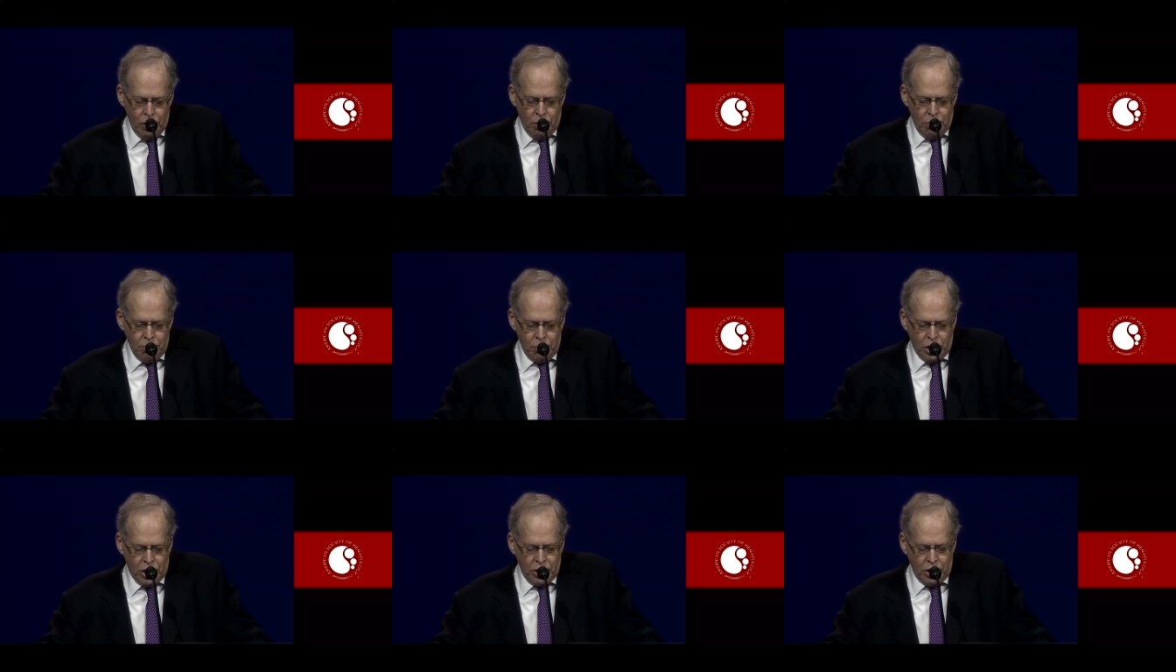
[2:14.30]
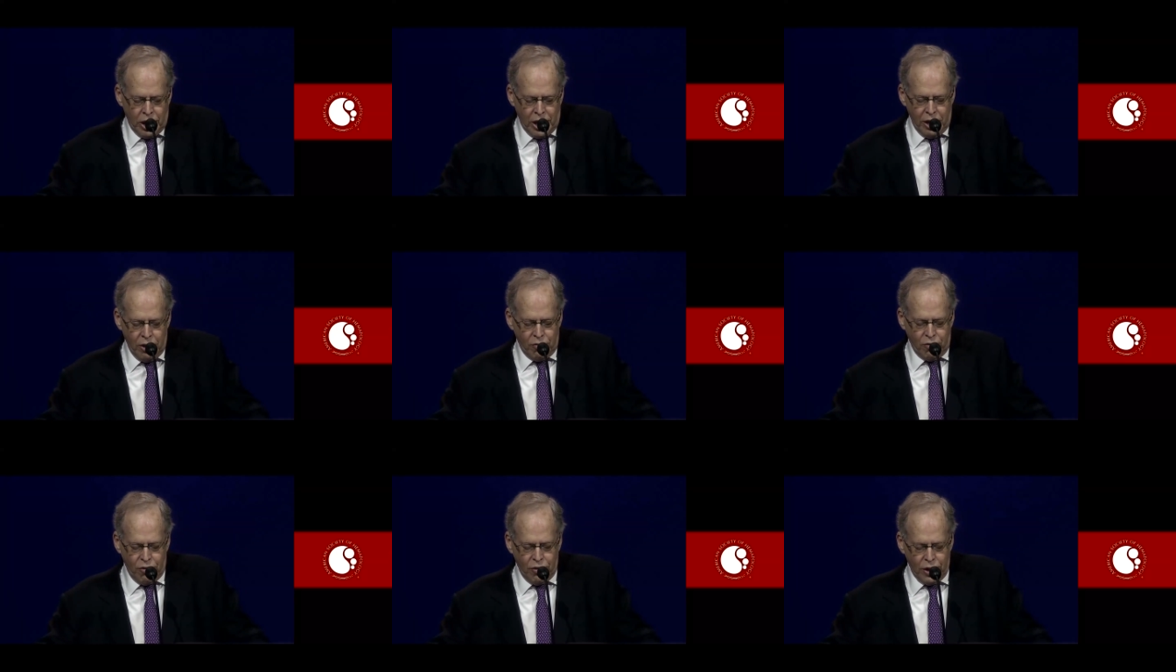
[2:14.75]
My
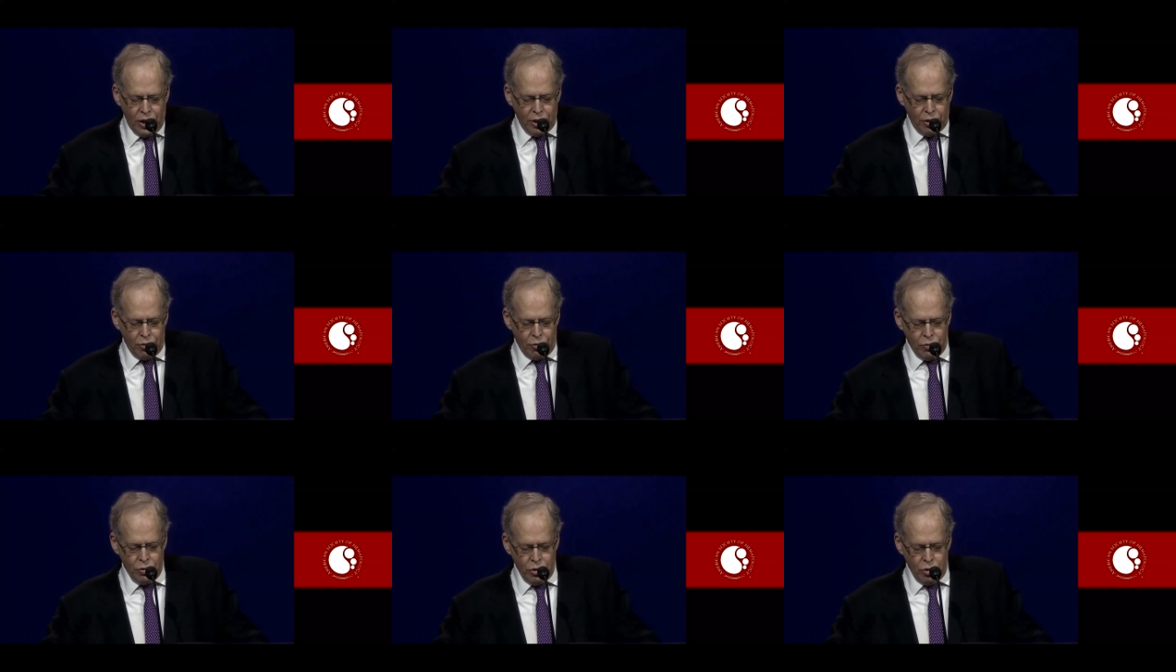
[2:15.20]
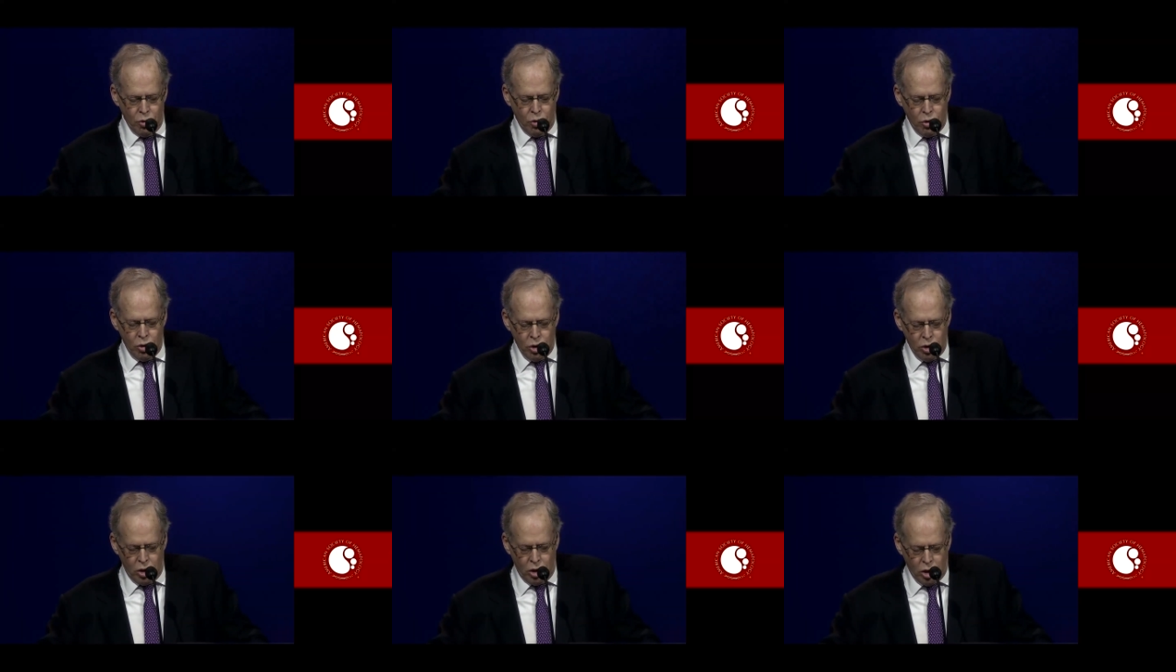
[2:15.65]
late
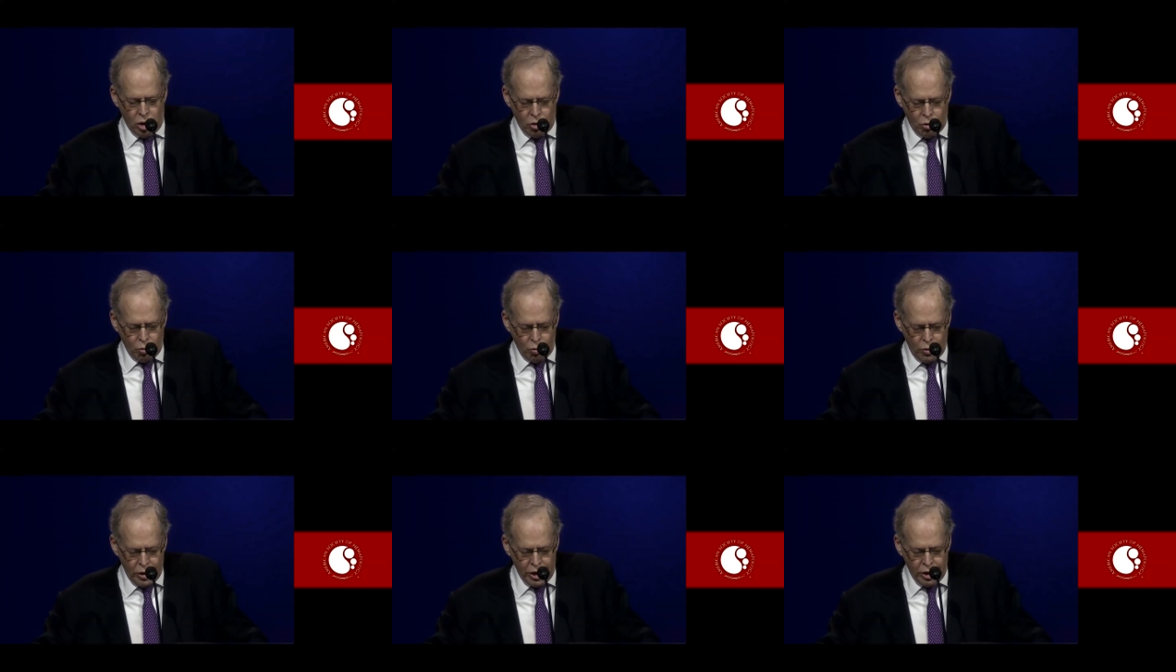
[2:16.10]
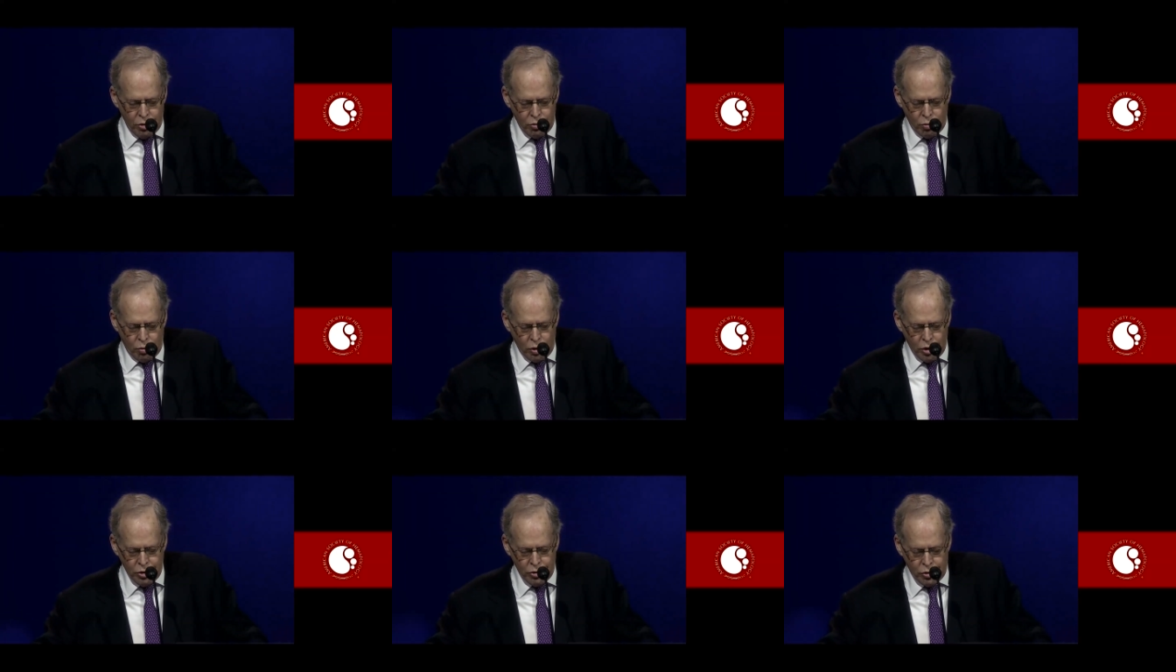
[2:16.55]
father-in-law, R. Wayne
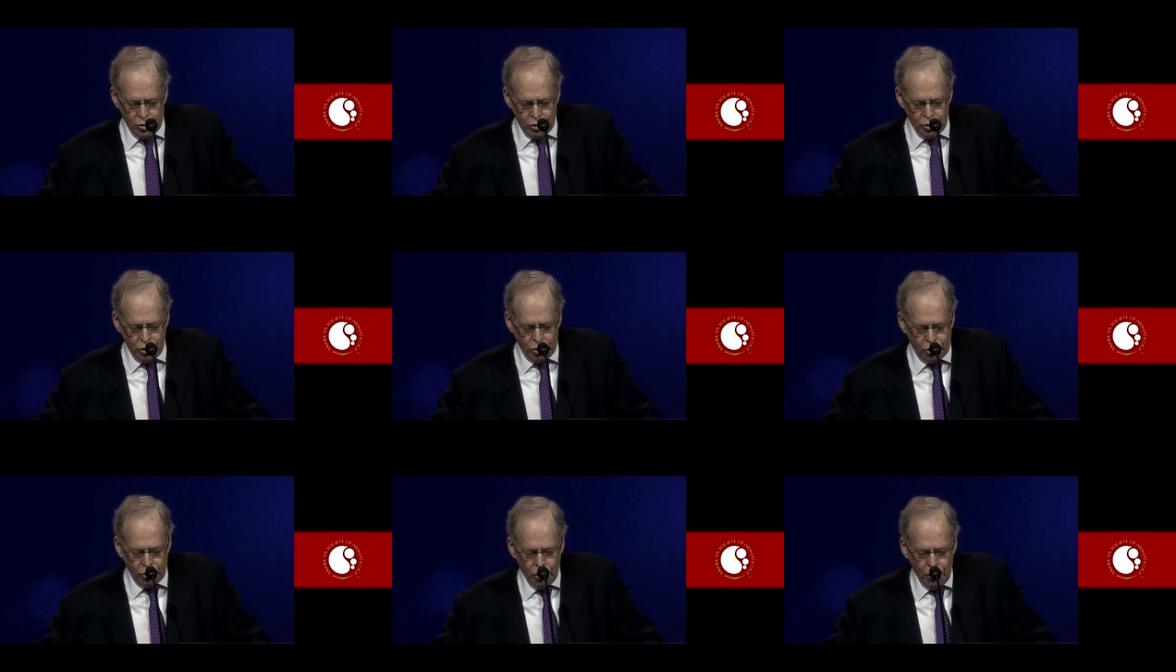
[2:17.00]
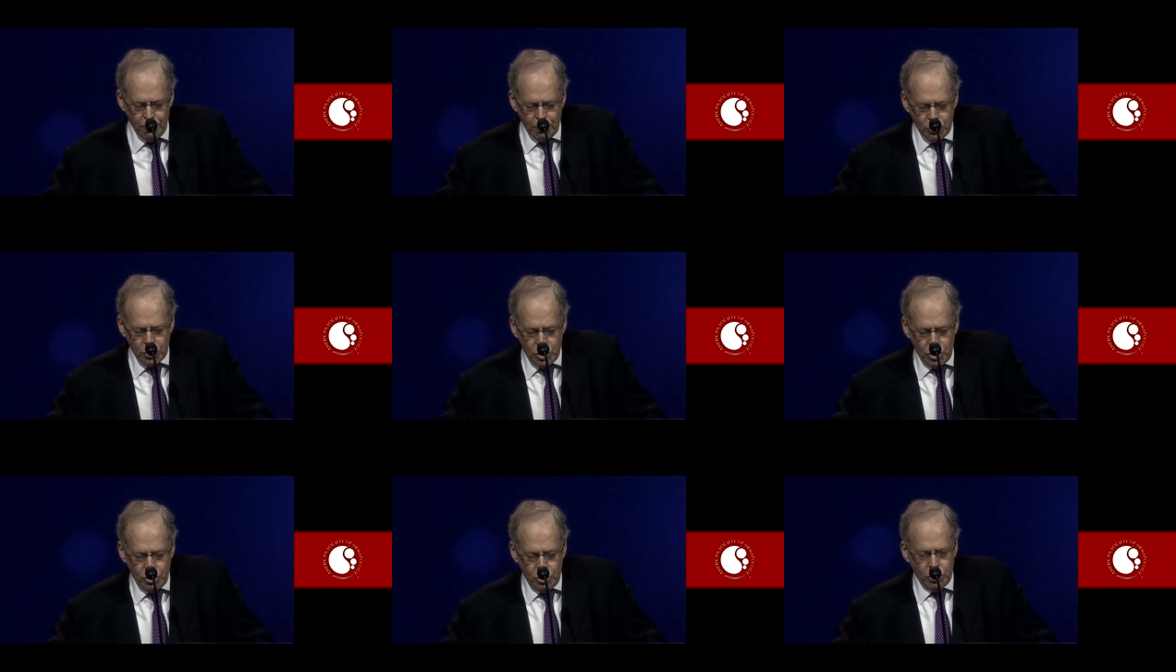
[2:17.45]
Rundles,
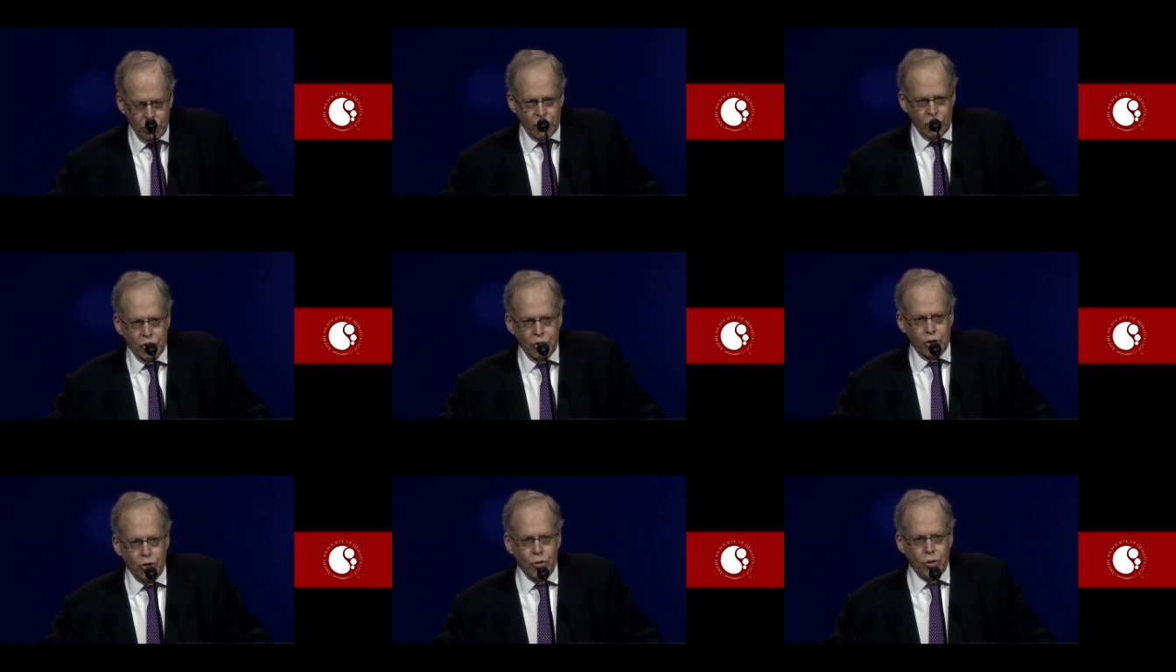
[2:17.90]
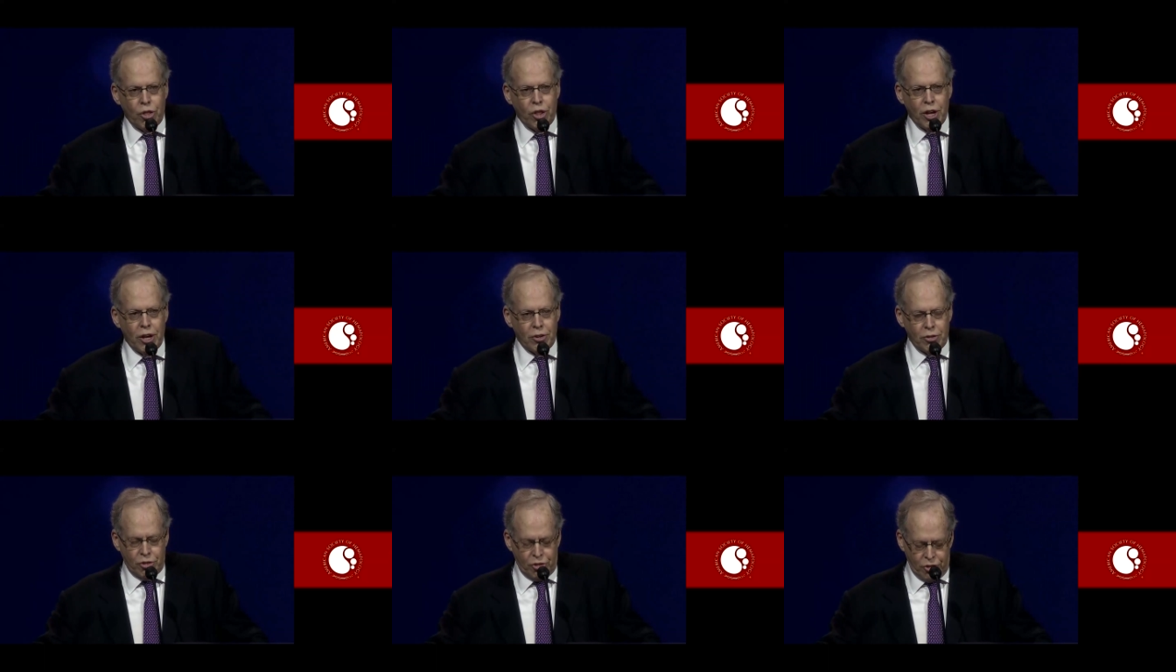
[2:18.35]
who is a
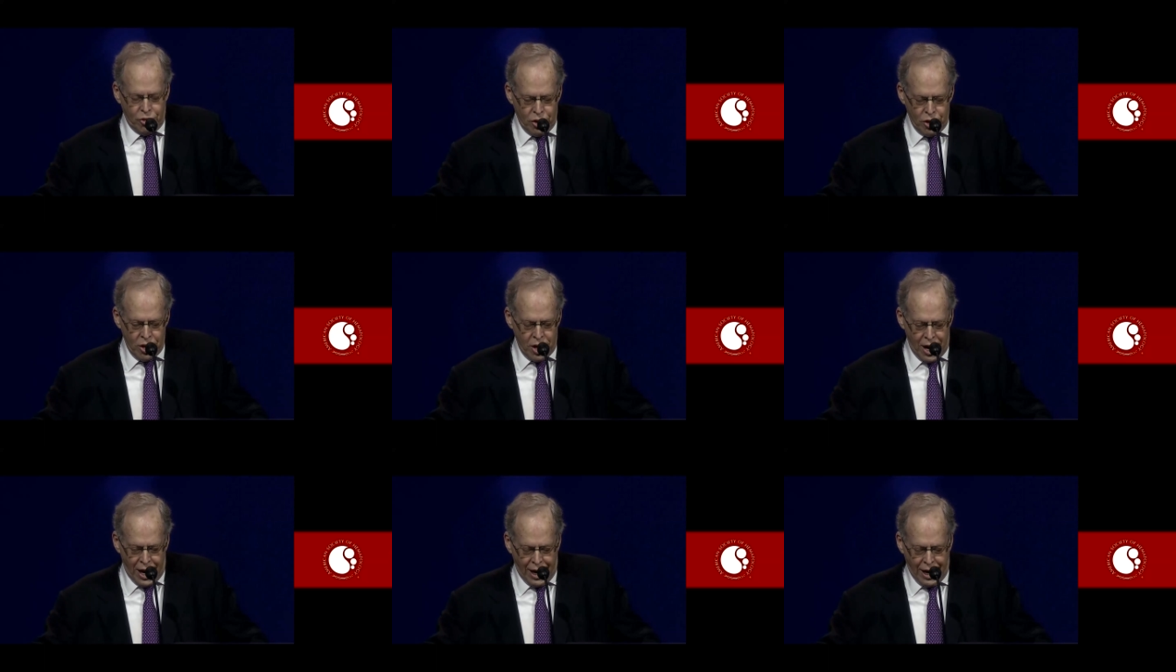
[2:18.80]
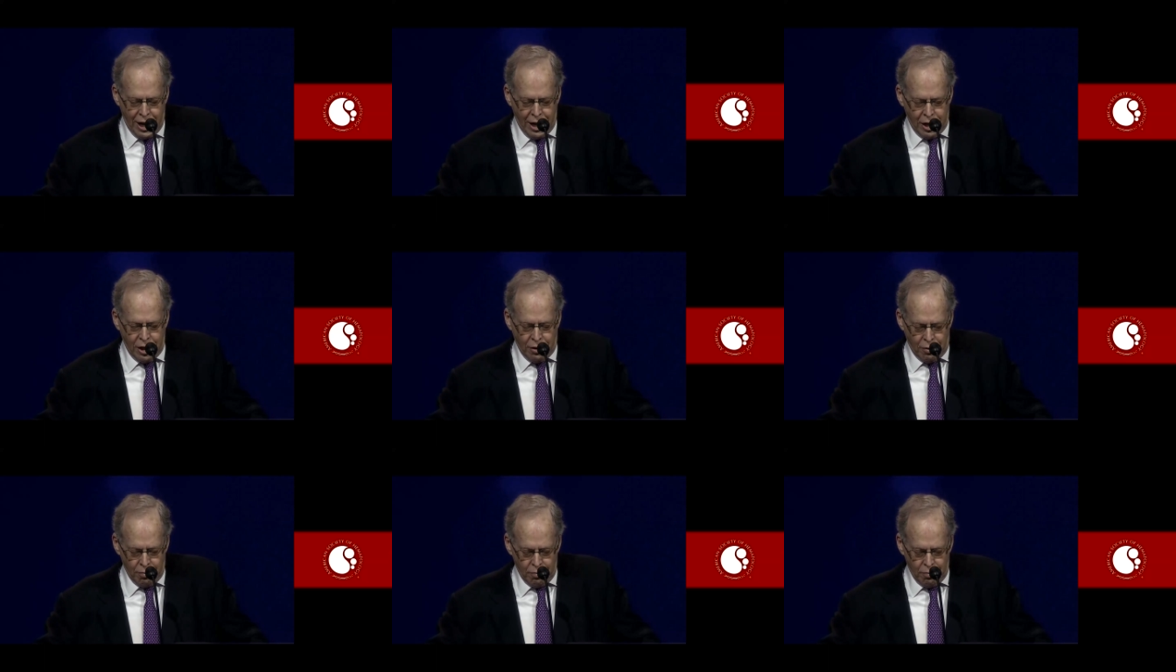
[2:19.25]
2008